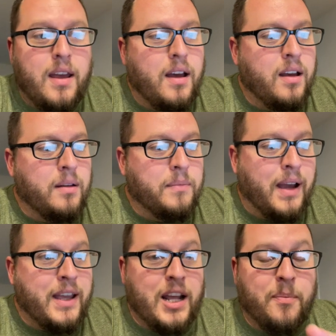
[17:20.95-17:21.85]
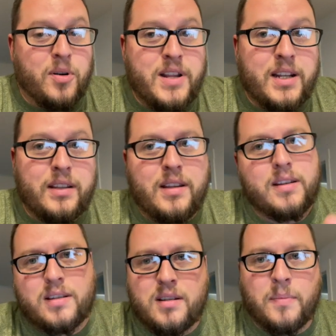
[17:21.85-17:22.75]
I kind of predicted
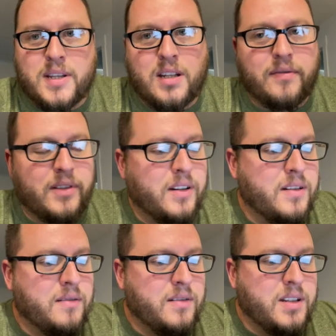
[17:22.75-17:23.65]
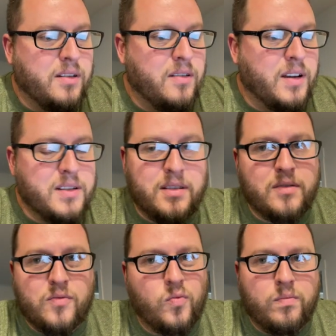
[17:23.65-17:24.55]
this to myself. I didn't tell you guys.
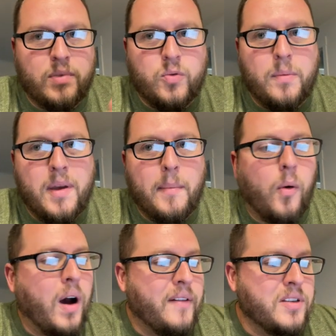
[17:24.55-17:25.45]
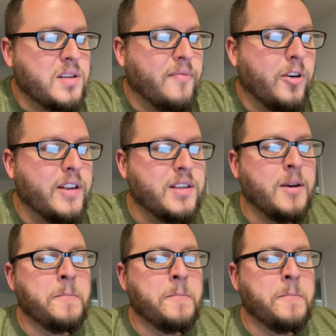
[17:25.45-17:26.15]
This was between me and my wife and some friends,